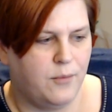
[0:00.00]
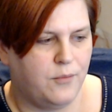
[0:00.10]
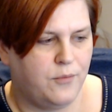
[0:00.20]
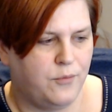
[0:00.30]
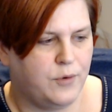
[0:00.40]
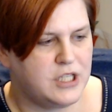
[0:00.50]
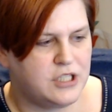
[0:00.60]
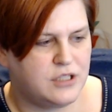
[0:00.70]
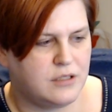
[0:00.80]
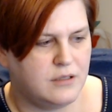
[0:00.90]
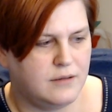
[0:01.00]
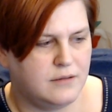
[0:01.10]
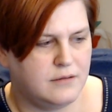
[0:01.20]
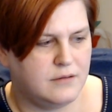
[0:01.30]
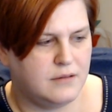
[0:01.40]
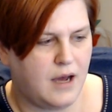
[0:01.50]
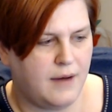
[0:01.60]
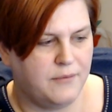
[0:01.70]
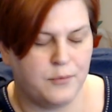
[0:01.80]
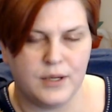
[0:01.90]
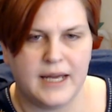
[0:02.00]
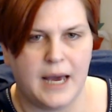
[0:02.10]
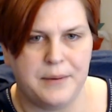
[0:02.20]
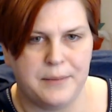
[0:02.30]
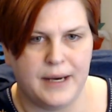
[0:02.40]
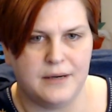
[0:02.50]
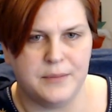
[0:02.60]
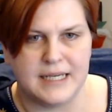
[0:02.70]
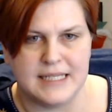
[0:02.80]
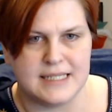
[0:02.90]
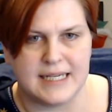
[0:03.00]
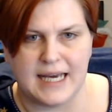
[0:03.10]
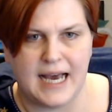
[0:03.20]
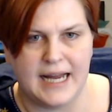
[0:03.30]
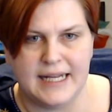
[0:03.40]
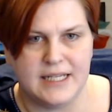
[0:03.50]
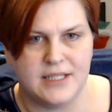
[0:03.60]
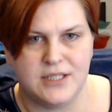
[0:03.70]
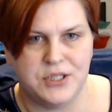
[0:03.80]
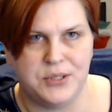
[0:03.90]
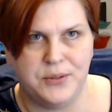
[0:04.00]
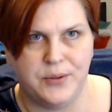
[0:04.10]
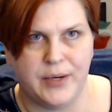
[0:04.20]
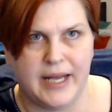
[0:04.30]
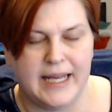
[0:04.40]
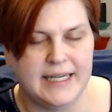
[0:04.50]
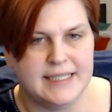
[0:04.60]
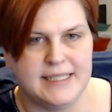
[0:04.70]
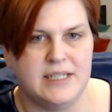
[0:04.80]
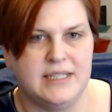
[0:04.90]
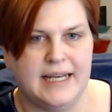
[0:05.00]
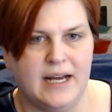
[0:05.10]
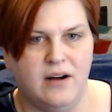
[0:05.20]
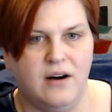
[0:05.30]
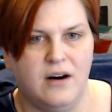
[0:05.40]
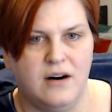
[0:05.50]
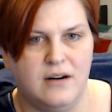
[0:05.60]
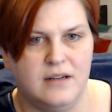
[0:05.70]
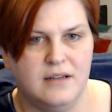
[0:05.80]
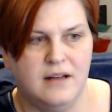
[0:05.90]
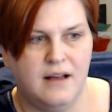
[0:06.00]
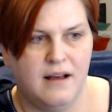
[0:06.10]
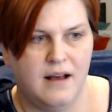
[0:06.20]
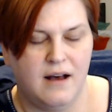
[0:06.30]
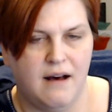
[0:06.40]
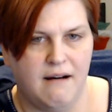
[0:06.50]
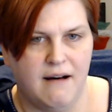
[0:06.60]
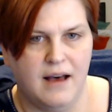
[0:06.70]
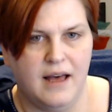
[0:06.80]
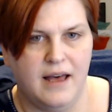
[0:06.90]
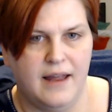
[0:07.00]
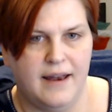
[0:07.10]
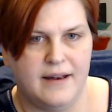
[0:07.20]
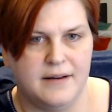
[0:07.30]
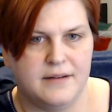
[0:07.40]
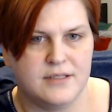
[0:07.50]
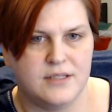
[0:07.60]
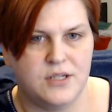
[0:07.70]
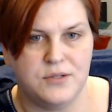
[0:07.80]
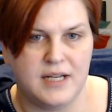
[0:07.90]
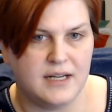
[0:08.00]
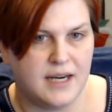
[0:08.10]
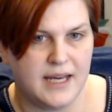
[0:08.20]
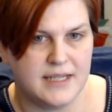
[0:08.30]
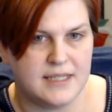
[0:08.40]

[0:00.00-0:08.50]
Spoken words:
which I'm really happy about because, like, I didn't do any stitching at all on Tuesday night